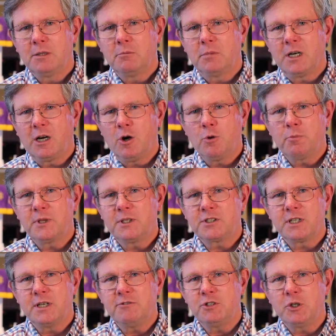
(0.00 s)
But I hope this
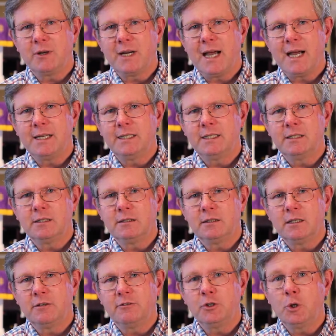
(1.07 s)
gives you an idea
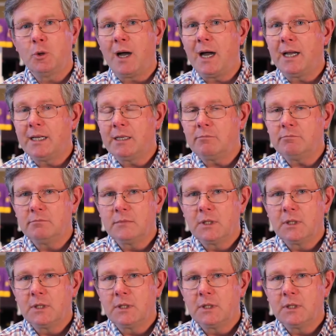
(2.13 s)
of who I am